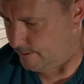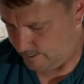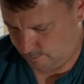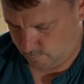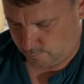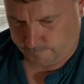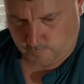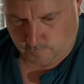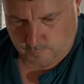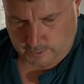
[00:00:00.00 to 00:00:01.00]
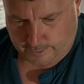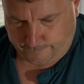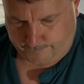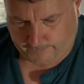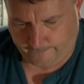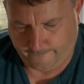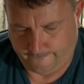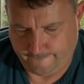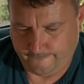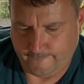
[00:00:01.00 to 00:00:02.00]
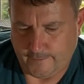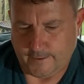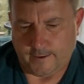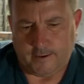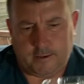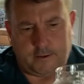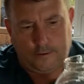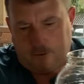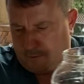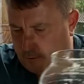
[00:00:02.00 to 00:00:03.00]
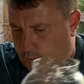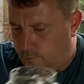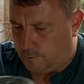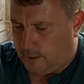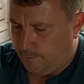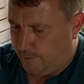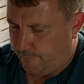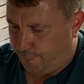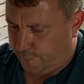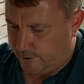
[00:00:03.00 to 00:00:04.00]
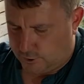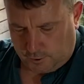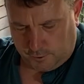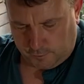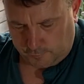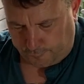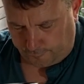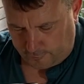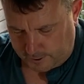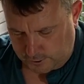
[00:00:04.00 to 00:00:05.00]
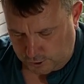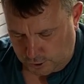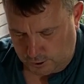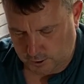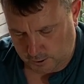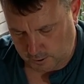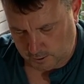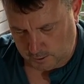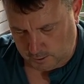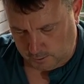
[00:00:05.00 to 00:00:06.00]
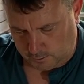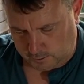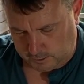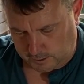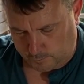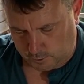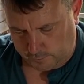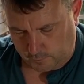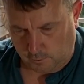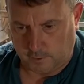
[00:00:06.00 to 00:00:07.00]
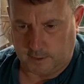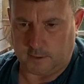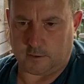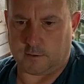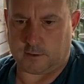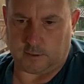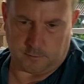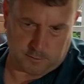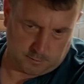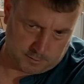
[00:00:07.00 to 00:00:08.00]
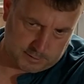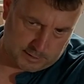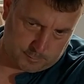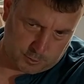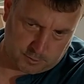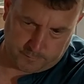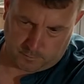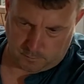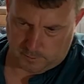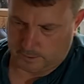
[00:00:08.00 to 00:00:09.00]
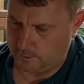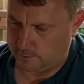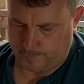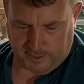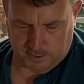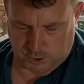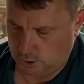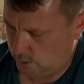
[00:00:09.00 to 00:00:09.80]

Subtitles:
what I've got left that I will keep in the fridge and use fresh. Just see how much I've got of that, so I can see how much I've got out of this batch.